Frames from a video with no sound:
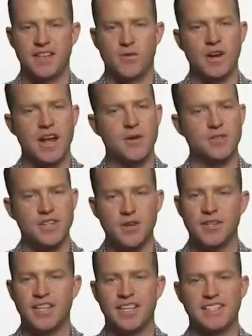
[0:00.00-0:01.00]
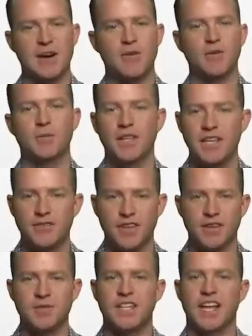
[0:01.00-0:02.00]
When I was new at this, I would believe
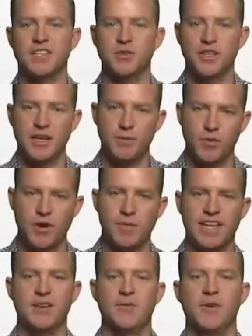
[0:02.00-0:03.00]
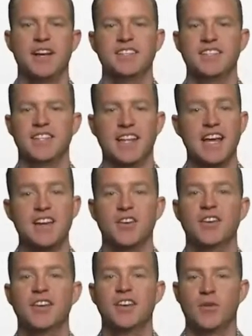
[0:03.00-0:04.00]
him, schedule the appointment anyways, and
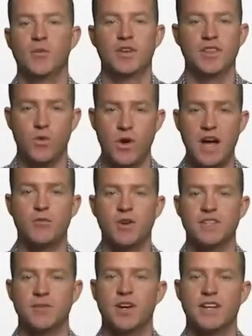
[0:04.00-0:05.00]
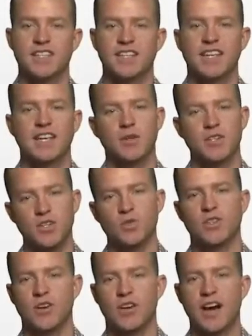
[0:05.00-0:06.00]
later, when the wife wasn't present, he would
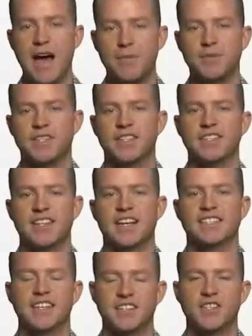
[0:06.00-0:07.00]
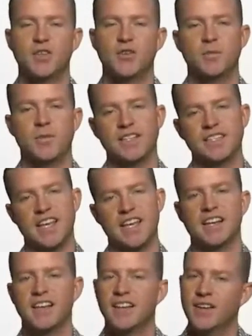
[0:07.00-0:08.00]
use her absence as an excuse by
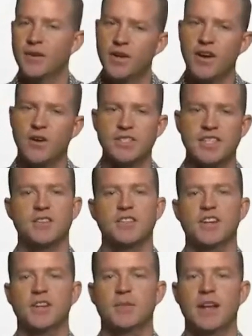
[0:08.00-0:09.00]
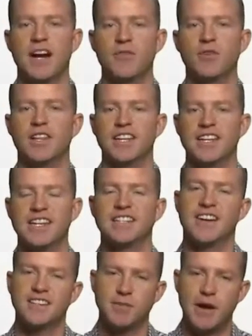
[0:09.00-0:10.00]
saying, "Well, it all sounds good, but I really need to
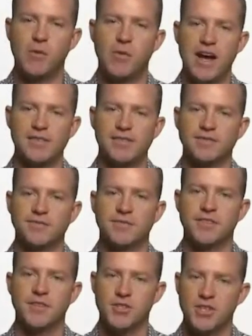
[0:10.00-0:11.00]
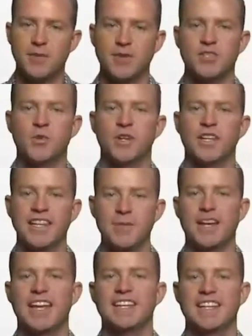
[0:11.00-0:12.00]
talk to my wife." Your job is to
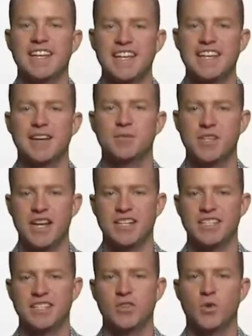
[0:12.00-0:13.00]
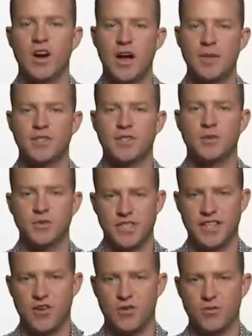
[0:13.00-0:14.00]
eliminate any objections or obstacles
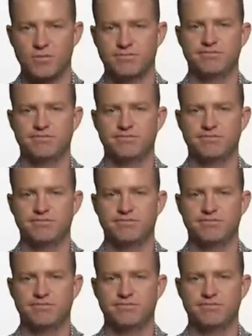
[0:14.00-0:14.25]
in the home.